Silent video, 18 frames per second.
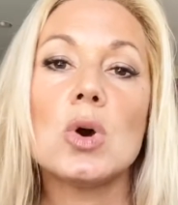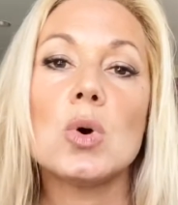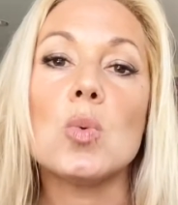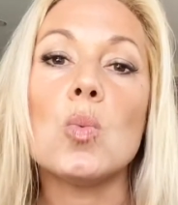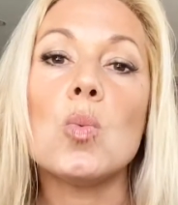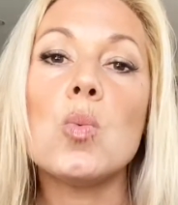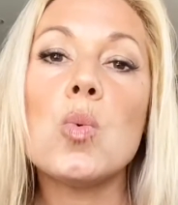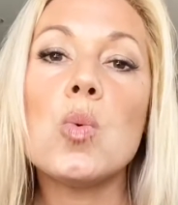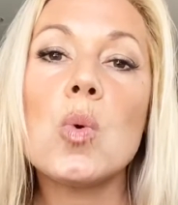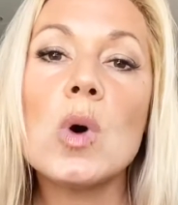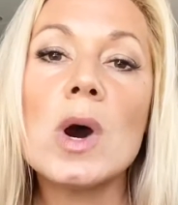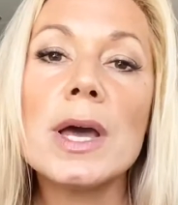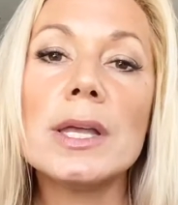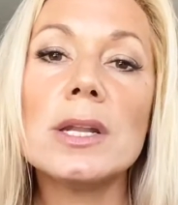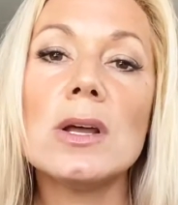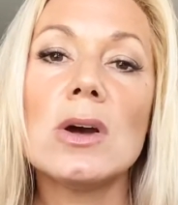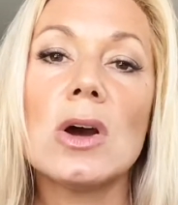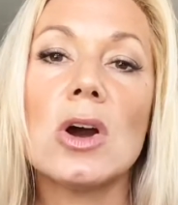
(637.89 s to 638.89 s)

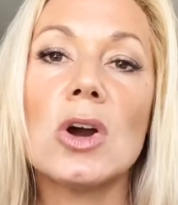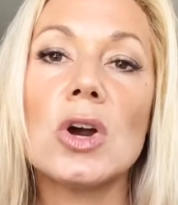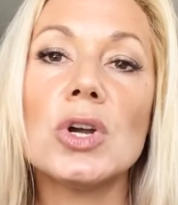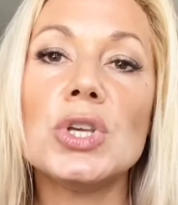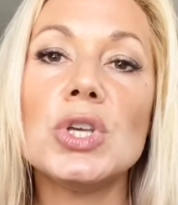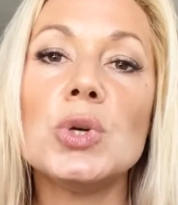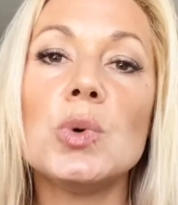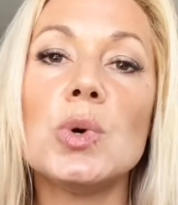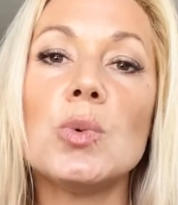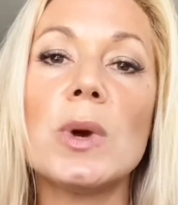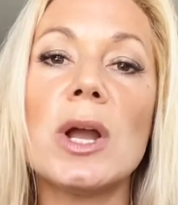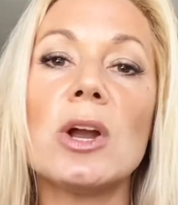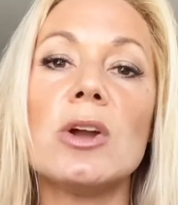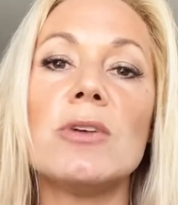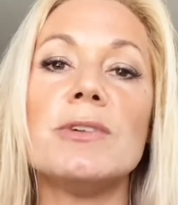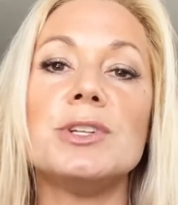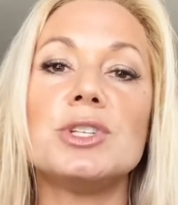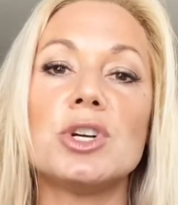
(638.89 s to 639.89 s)
What are you aware
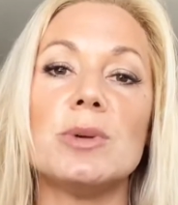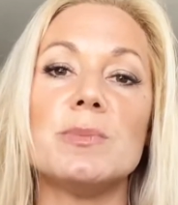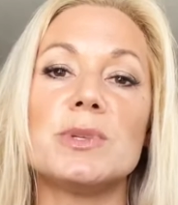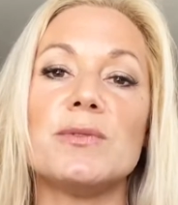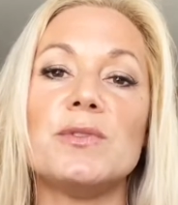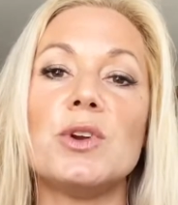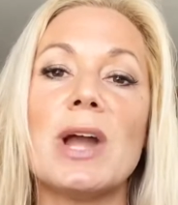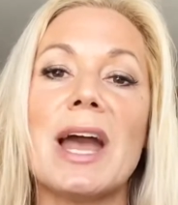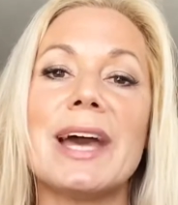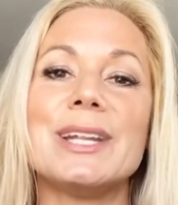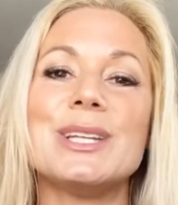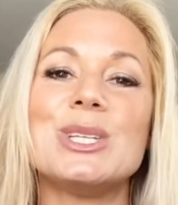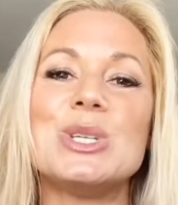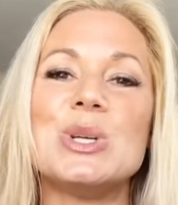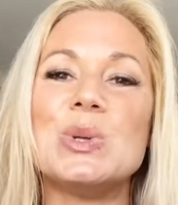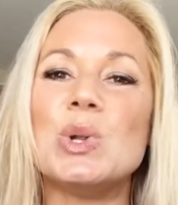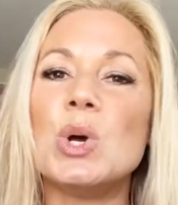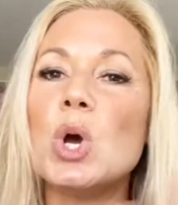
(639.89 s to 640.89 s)
of in terms of your
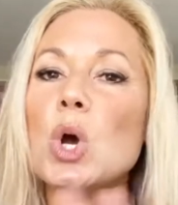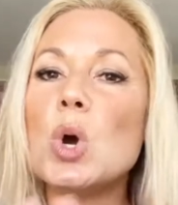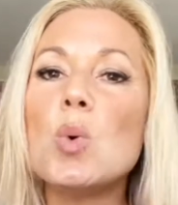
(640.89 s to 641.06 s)
attitude?